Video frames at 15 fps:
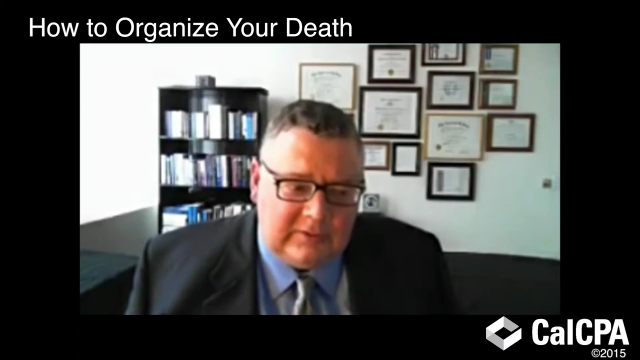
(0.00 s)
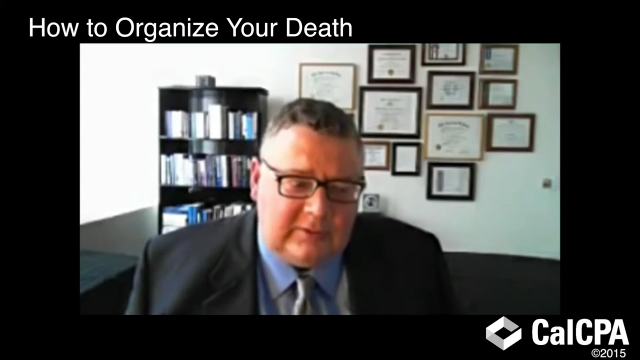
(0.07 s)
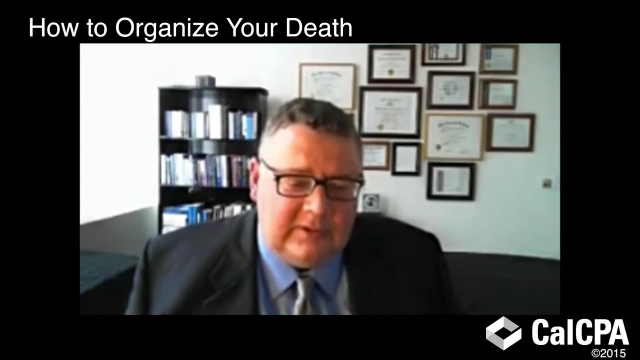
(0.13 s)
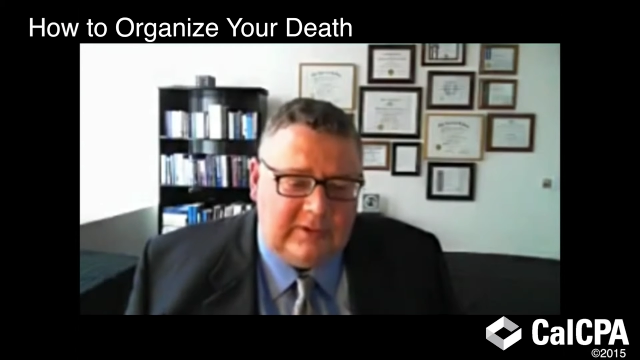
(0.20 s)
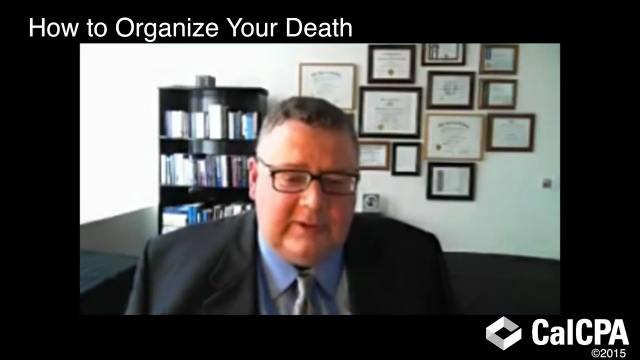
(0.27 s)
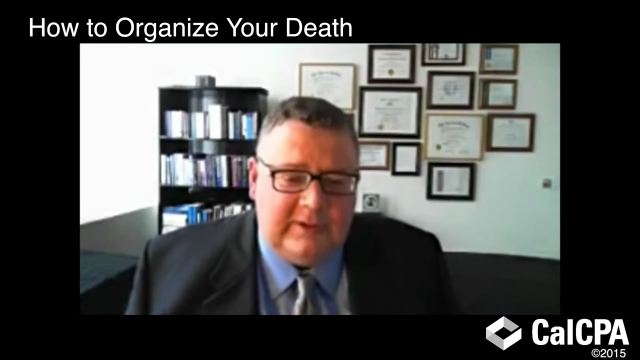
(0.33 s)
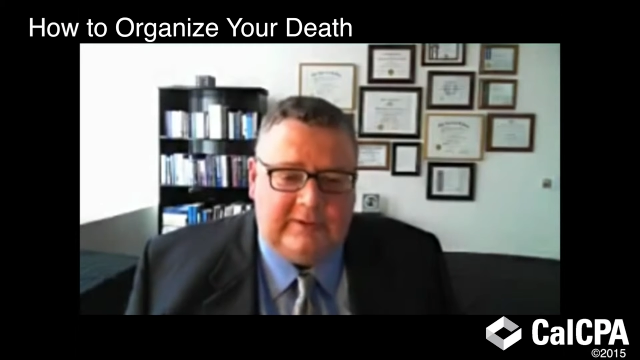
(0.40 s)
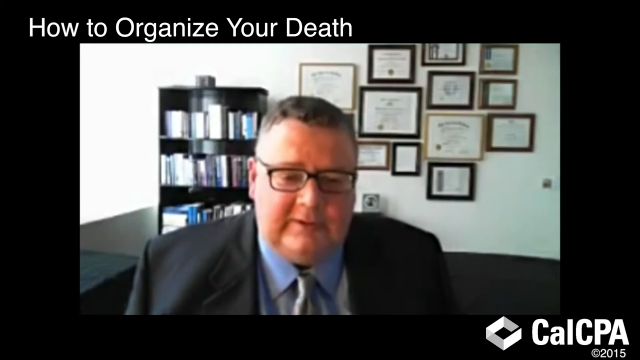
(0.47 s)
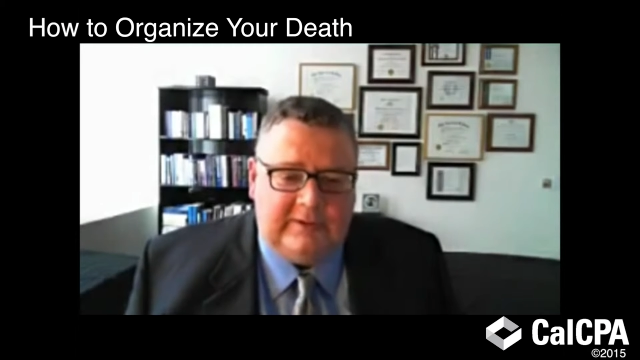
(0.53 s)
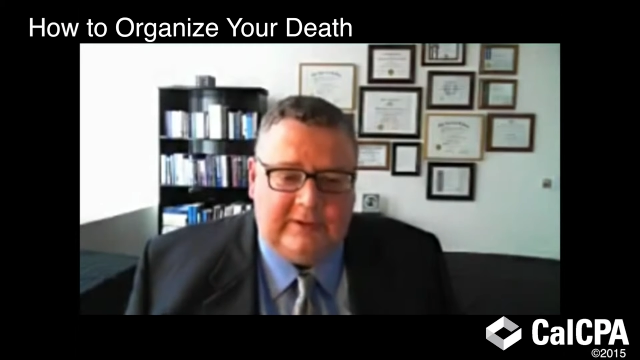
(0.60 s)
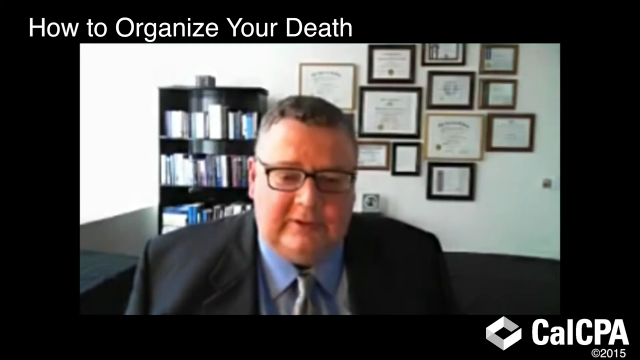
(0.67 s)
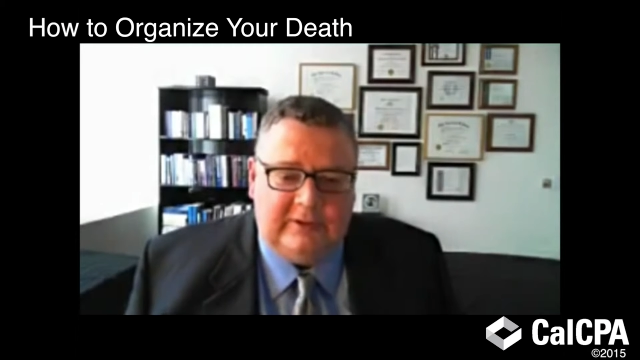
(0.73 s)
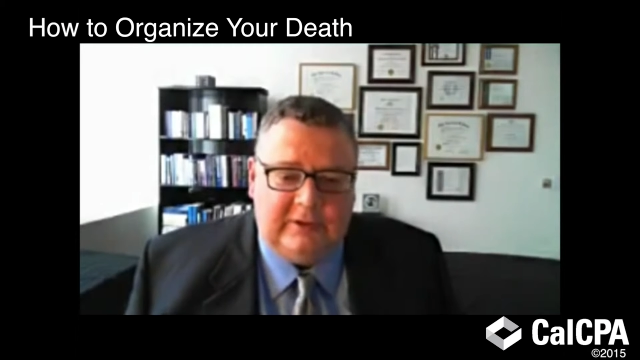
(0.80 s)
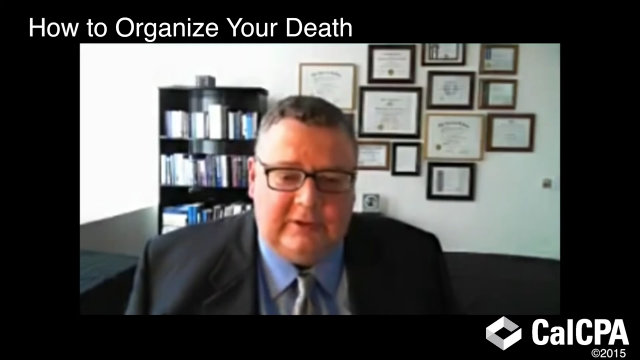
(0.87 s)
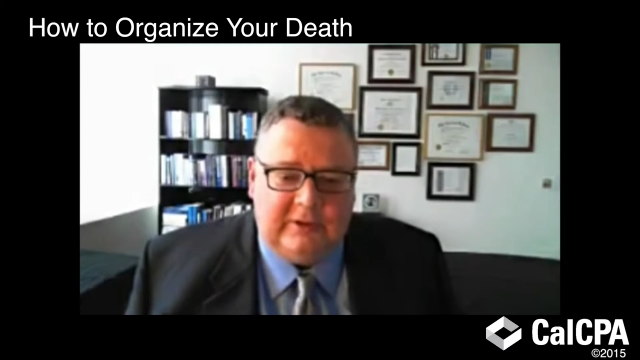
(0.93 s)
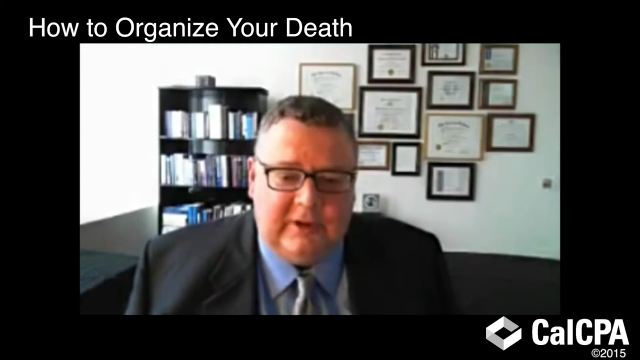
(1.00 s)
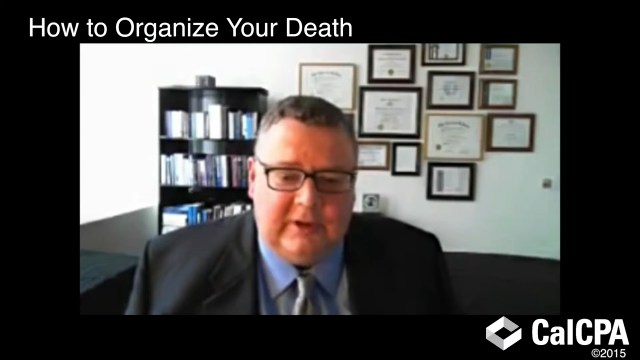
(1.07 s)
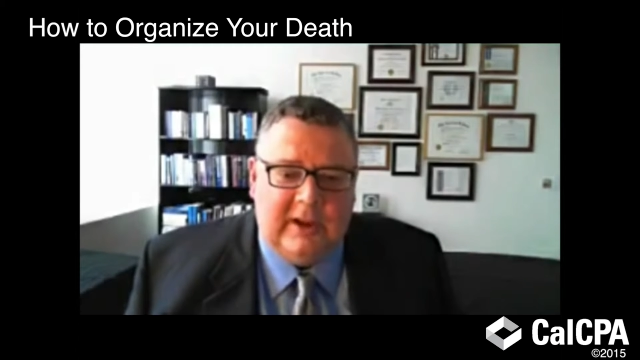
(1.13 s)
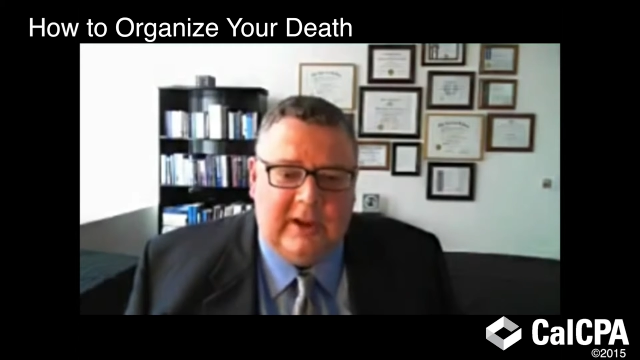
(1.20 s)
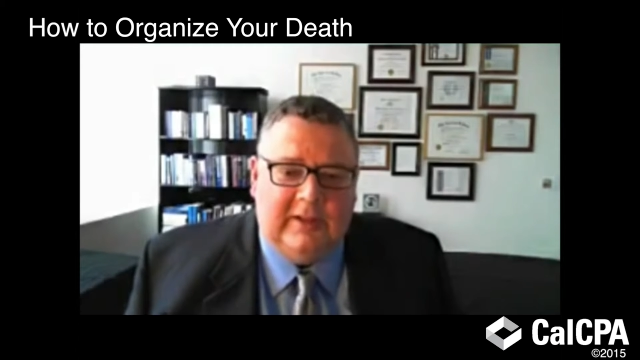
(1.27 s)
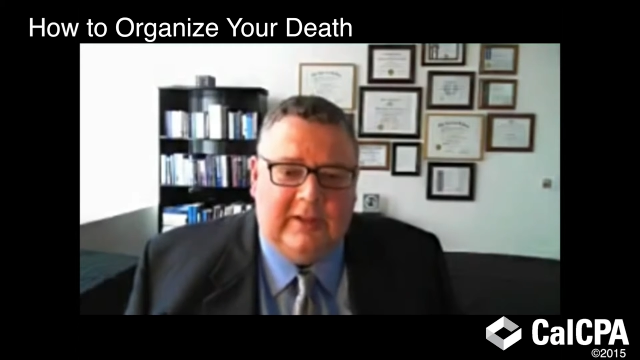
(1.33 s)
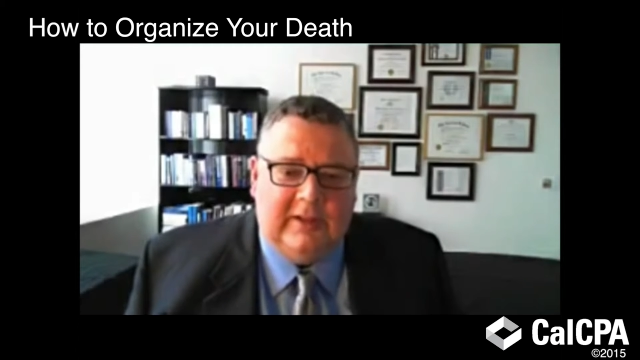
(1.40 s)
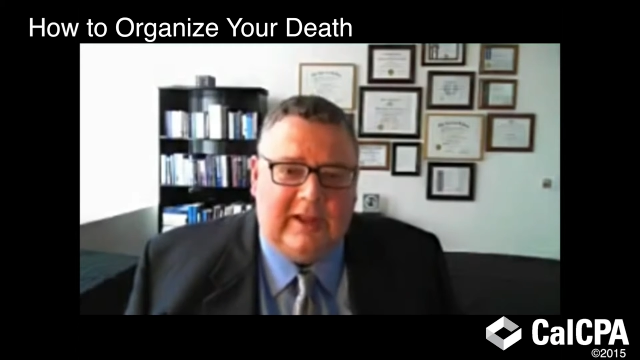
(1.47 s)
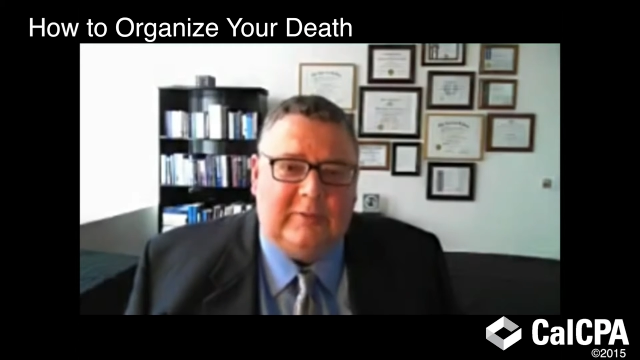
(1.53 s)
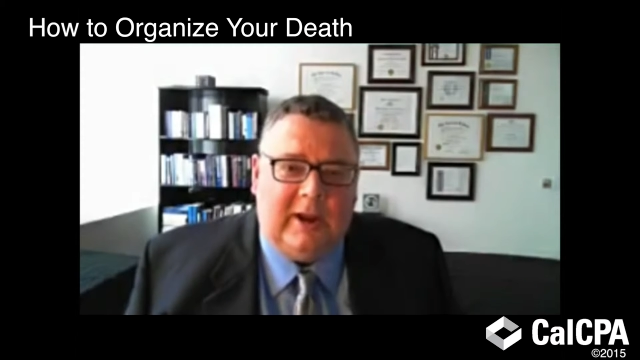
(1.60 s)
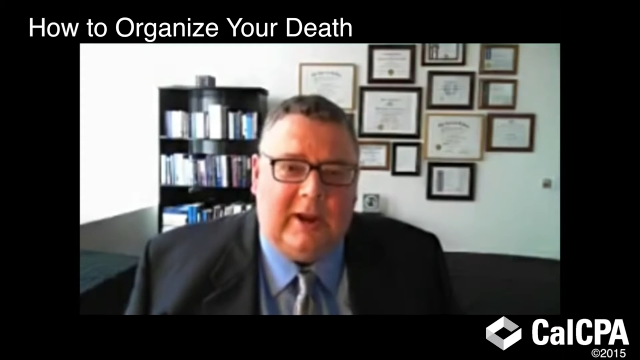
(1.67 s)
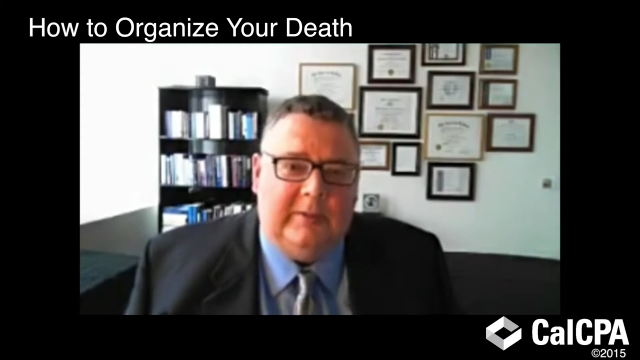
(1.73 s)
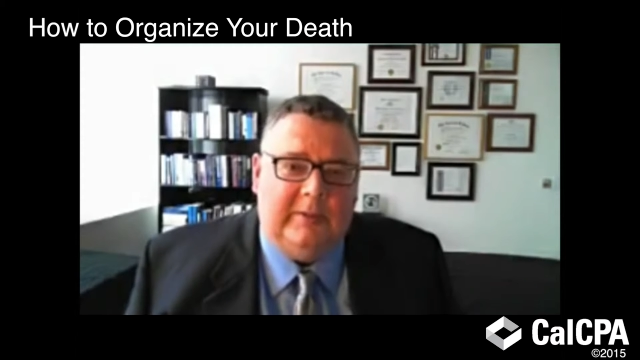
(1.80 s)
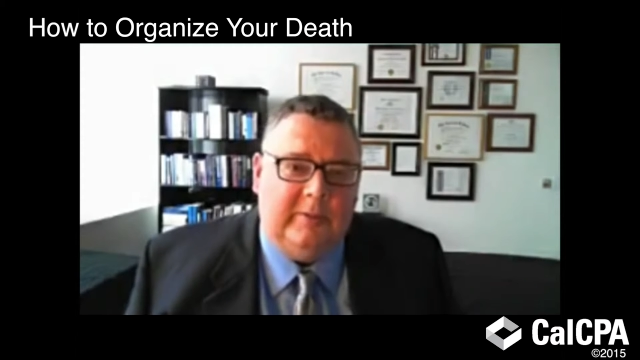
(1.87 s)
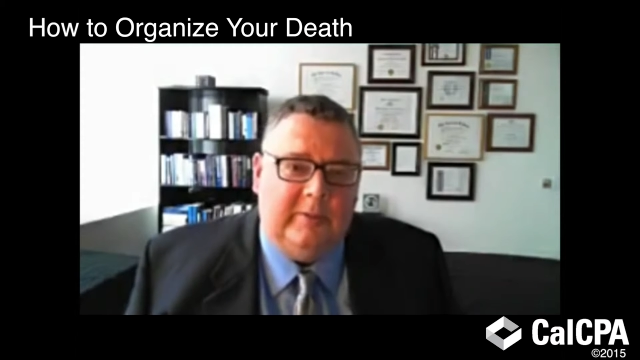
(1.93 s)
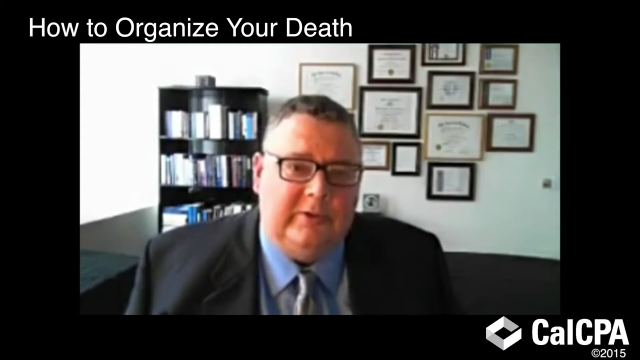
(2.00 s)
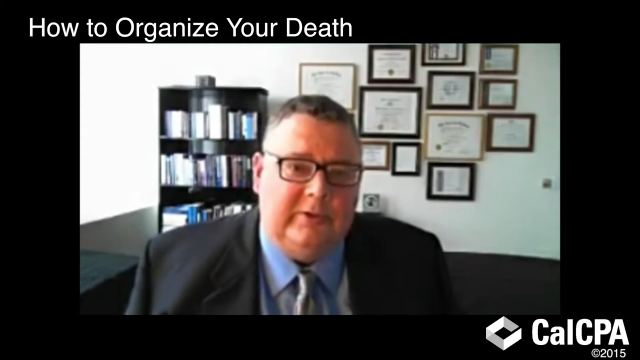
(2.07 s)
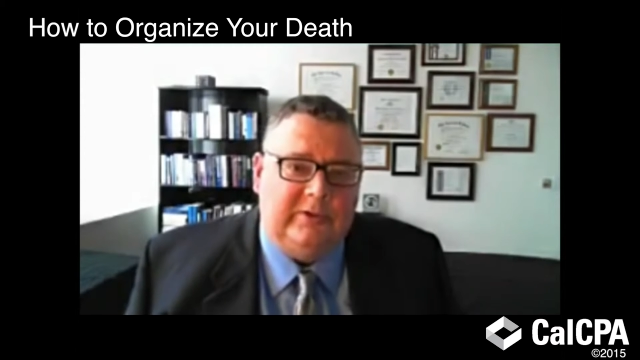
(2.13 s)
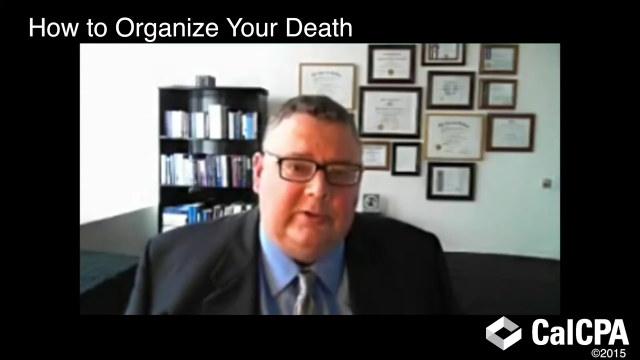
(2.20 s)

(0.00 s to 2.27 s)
As soon as that's issued, that's probably